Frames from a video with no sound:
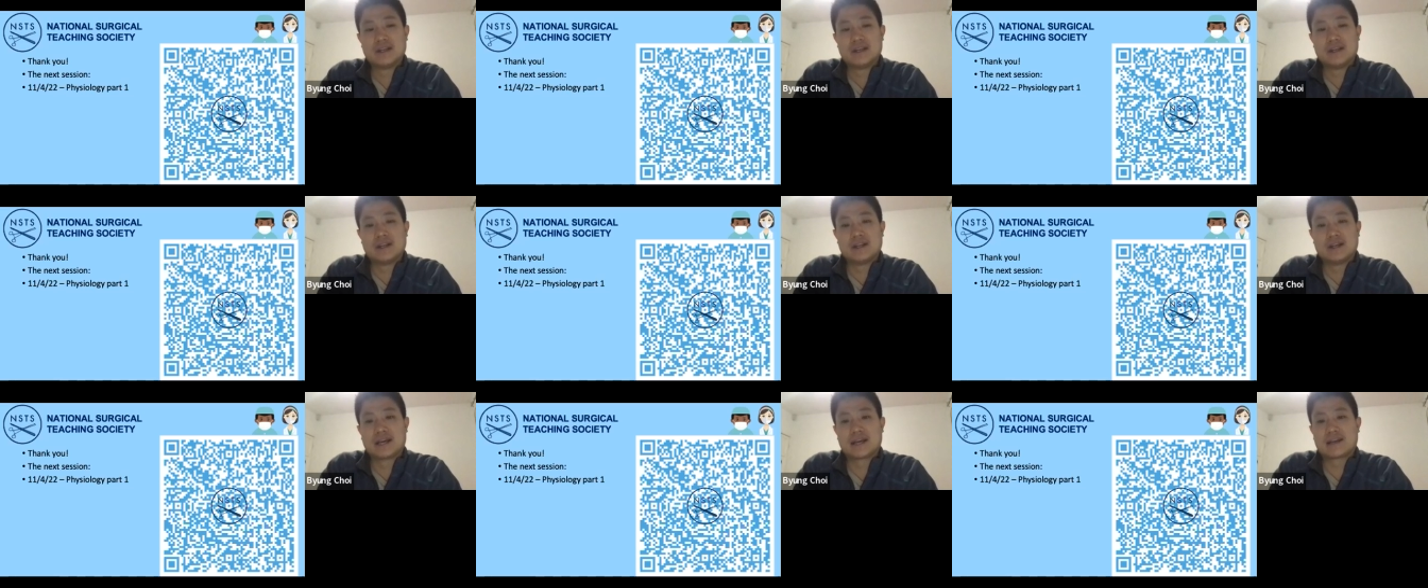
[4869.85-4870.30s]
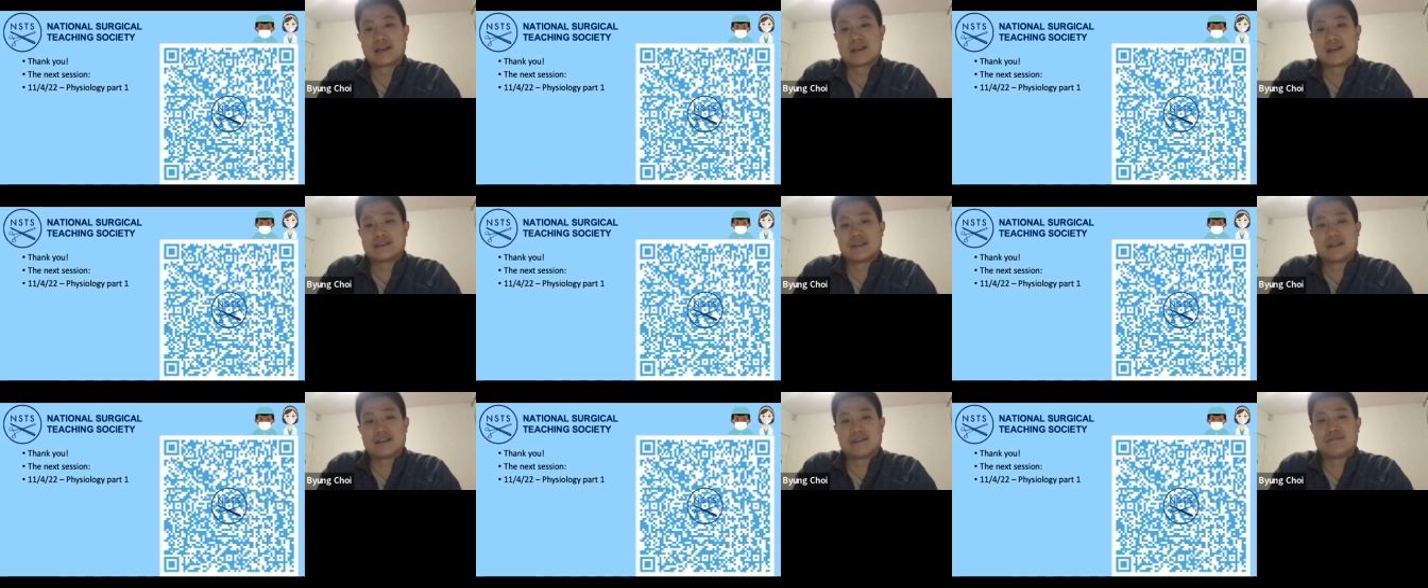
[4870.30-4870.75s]
And like I
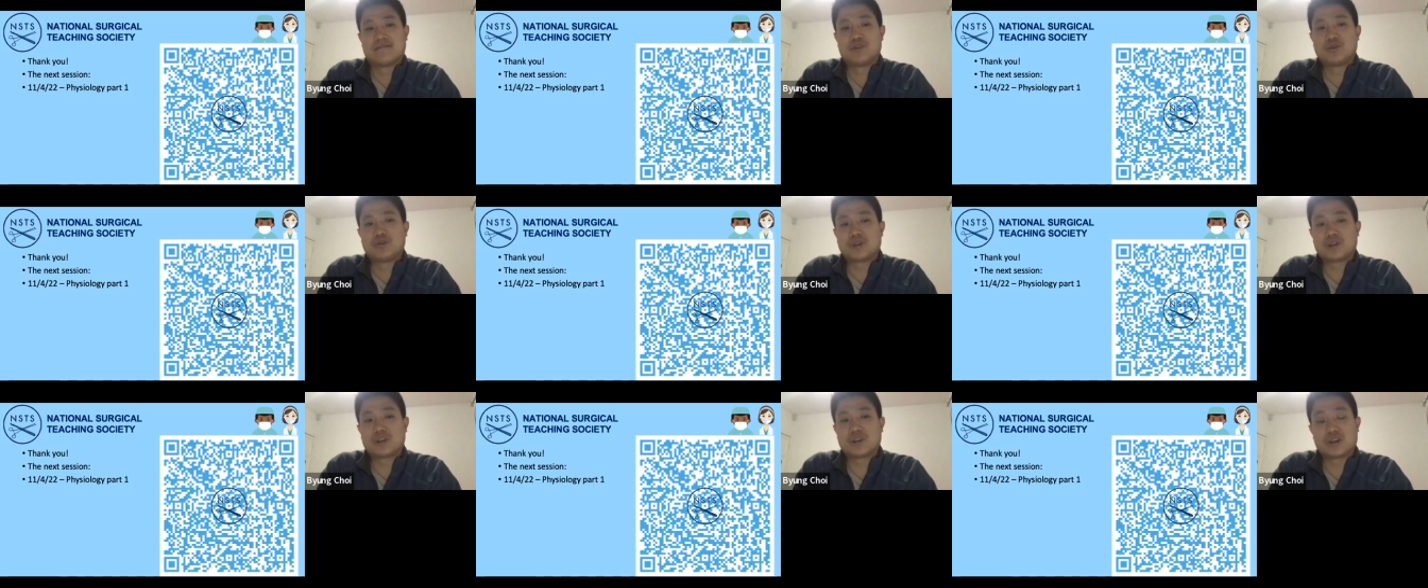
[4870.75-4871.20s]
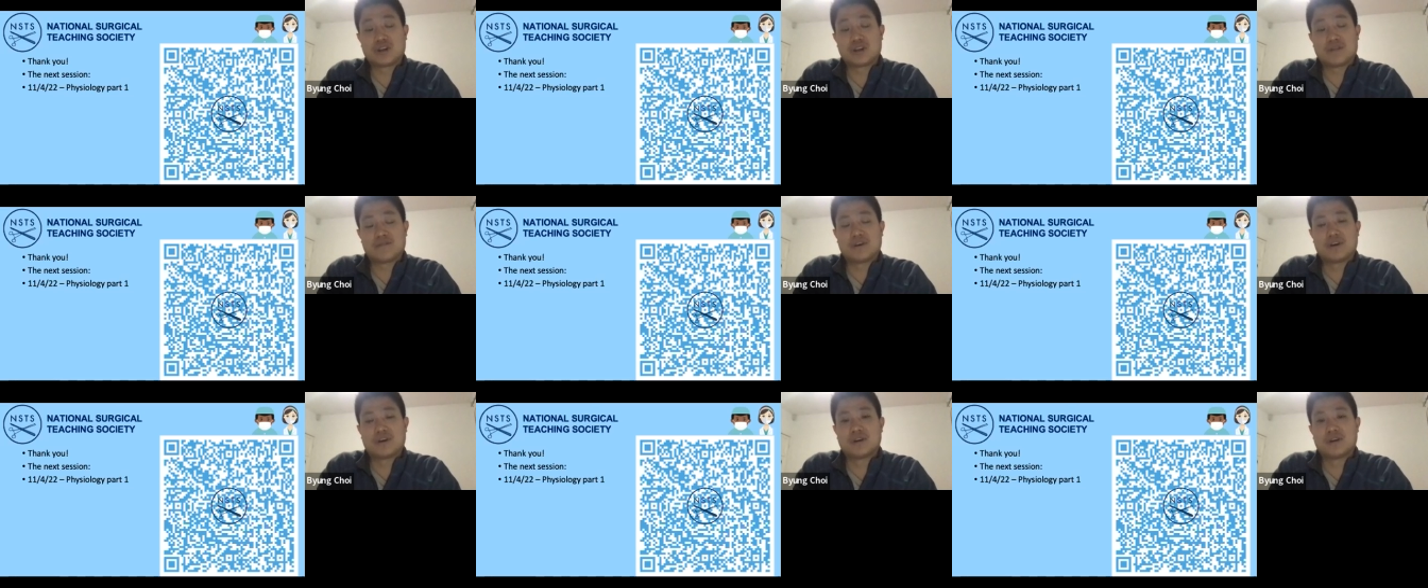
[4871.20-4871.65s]
said, if you can
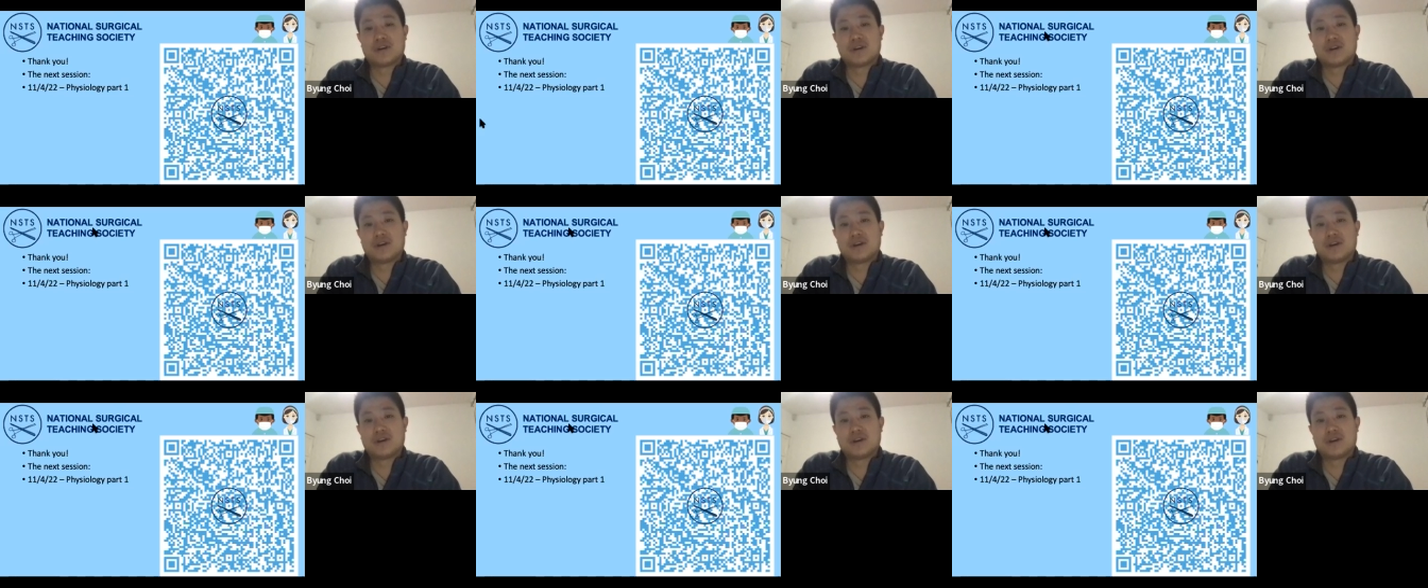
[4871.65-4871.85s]
cover